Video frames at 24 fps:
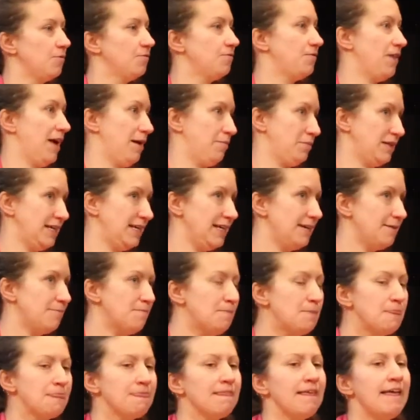family.
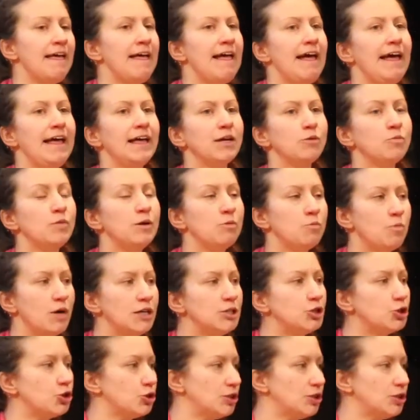And when one